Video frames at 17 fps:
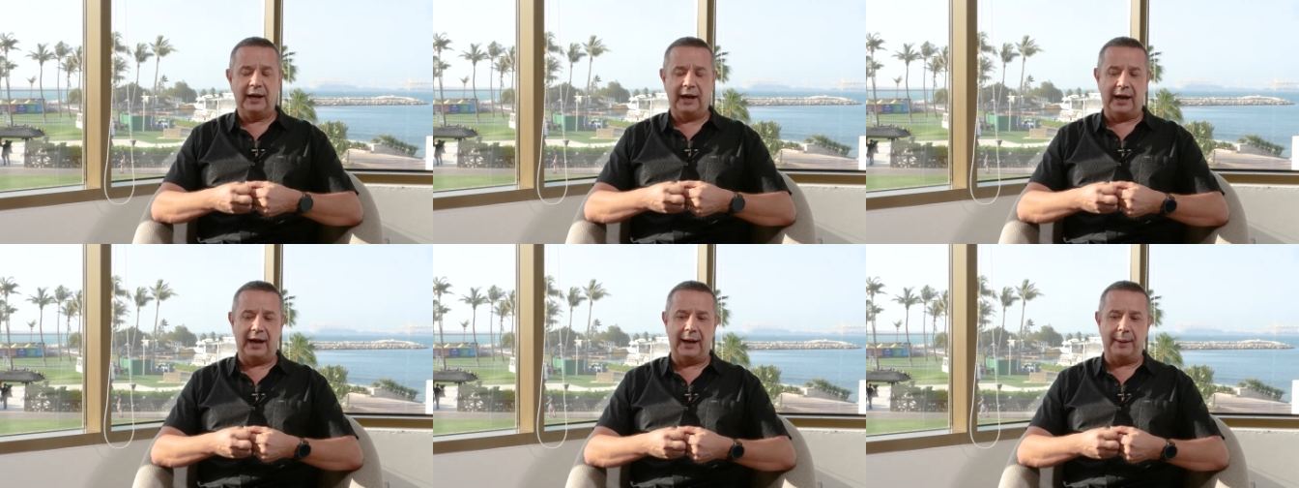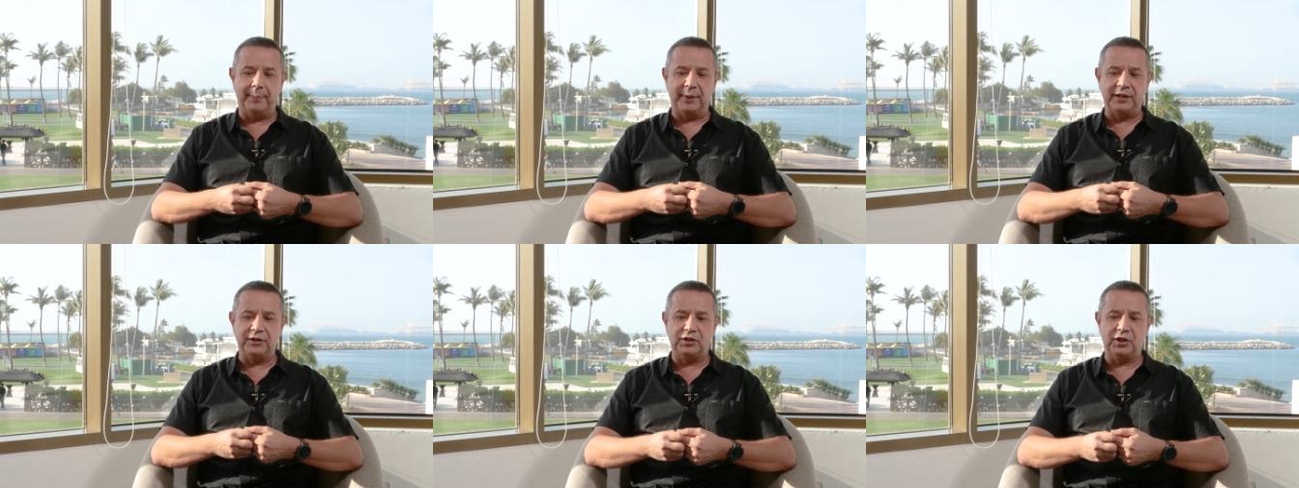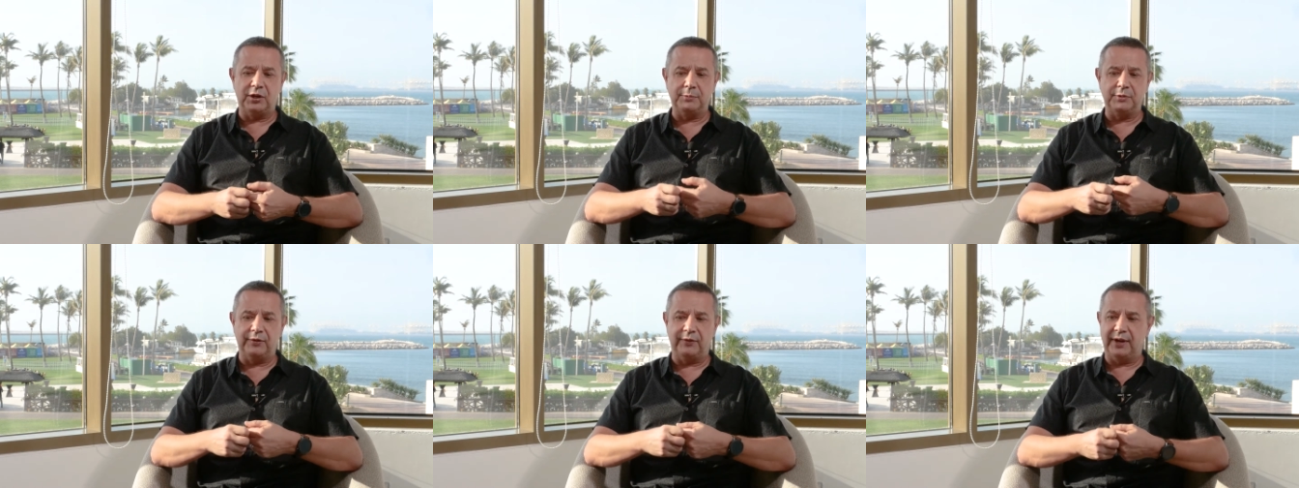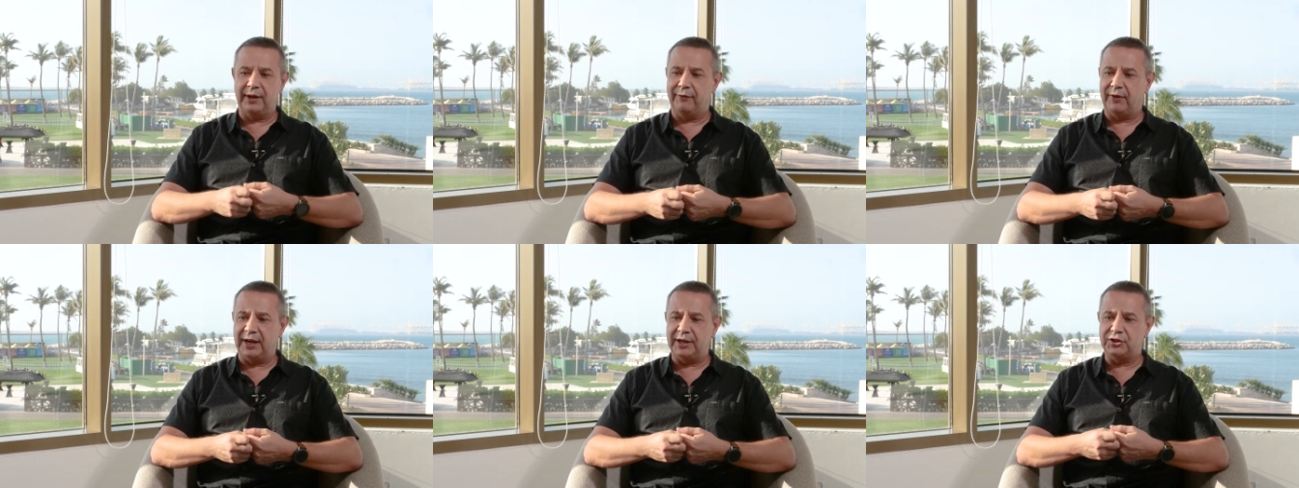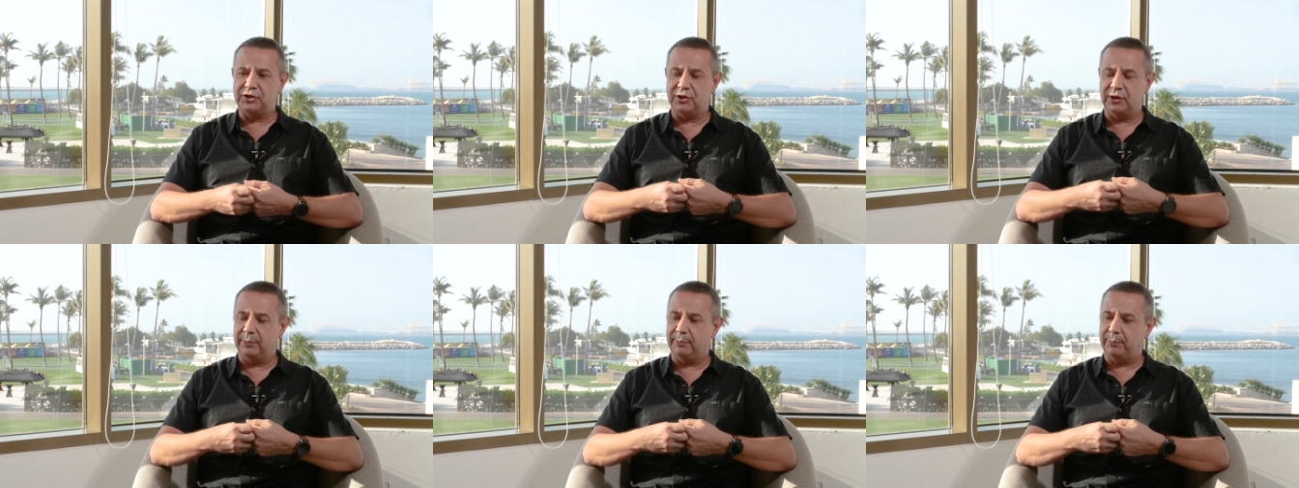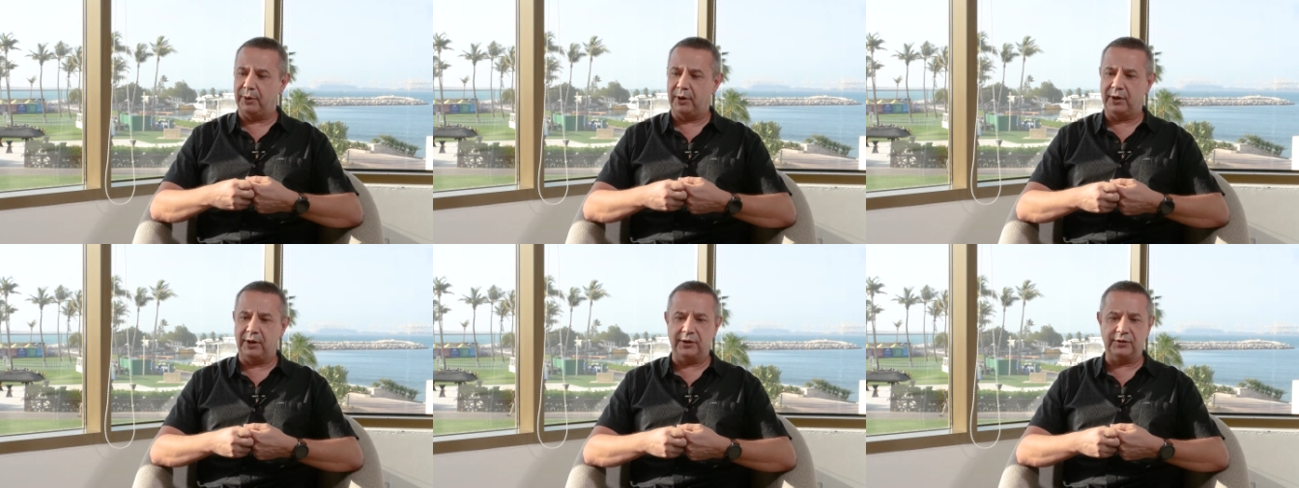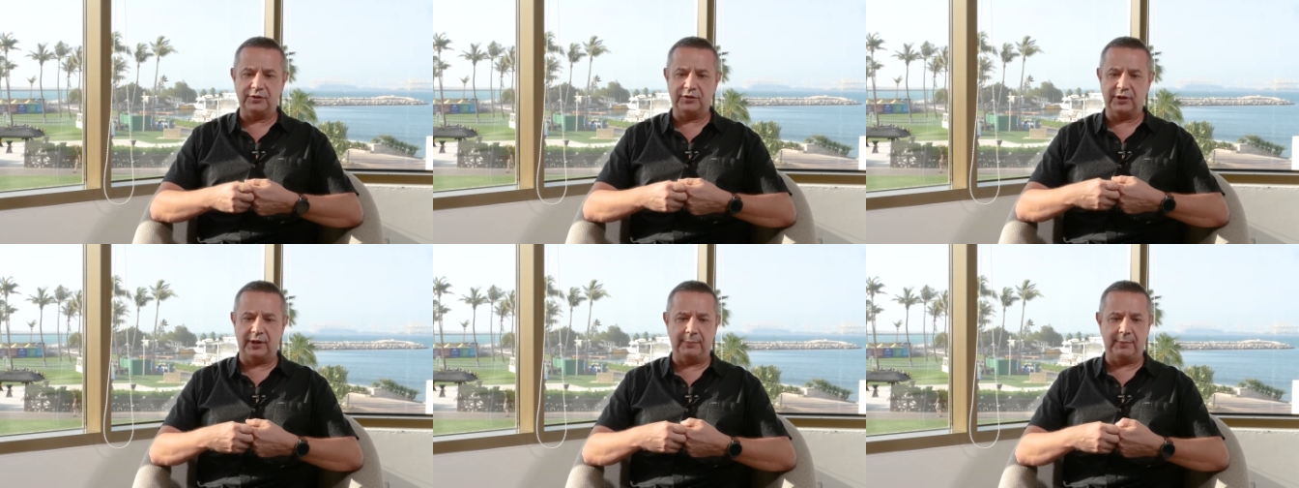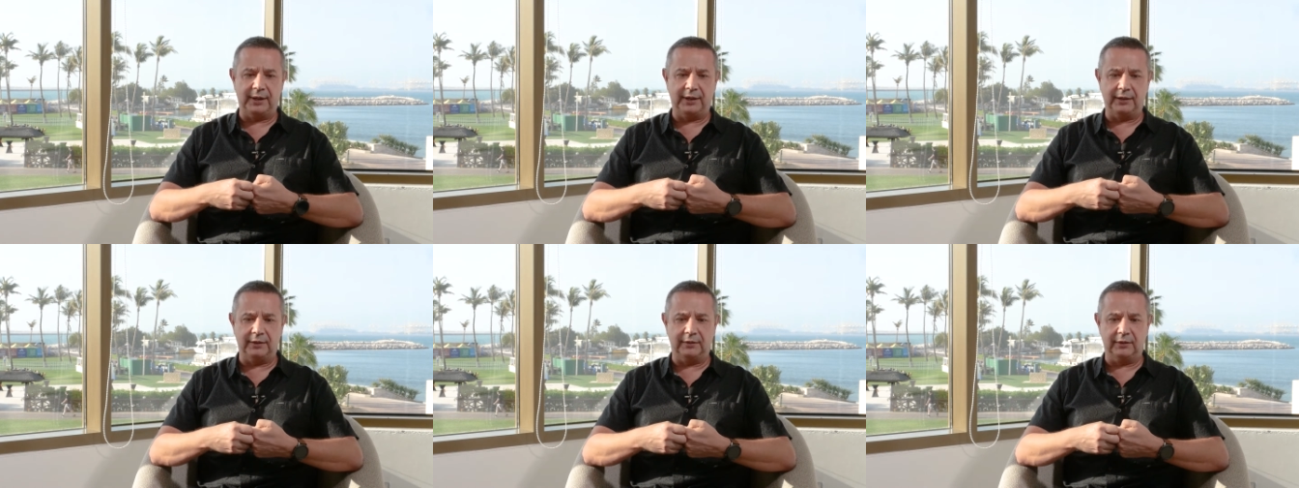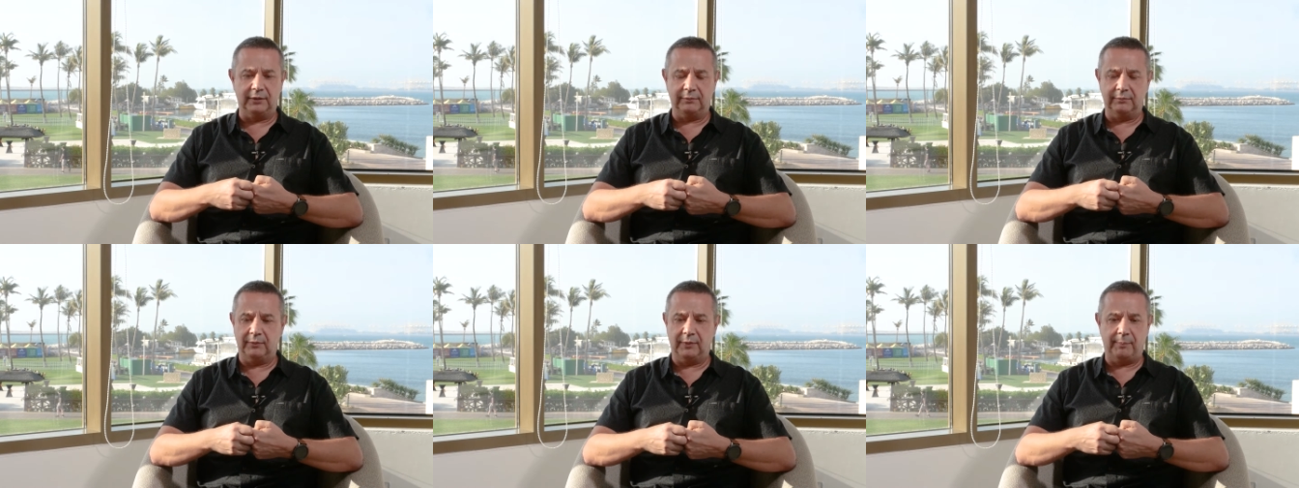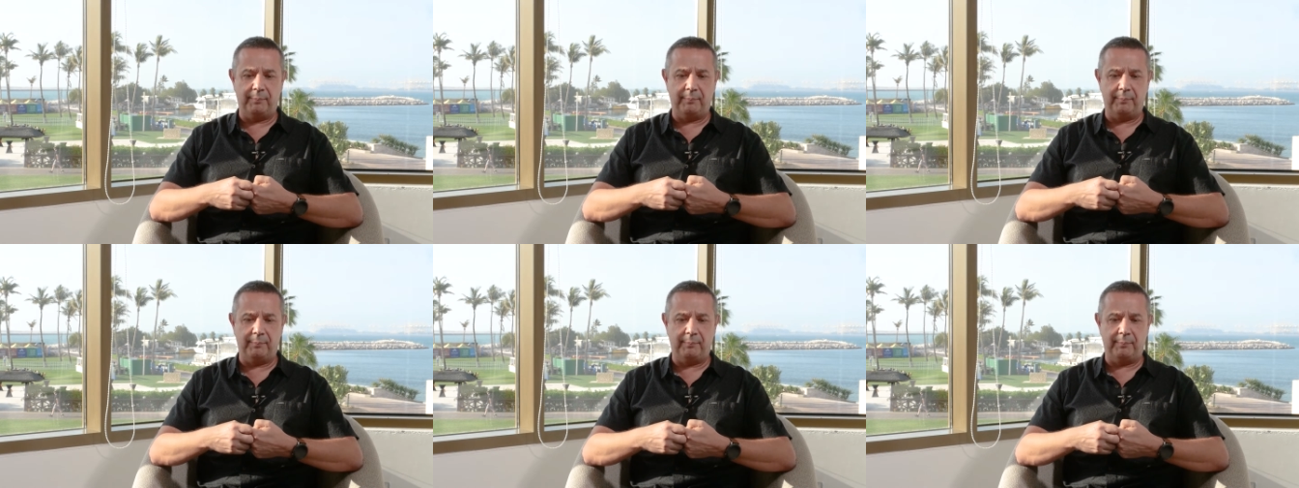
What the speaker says: In terms of innovation and products, I mean,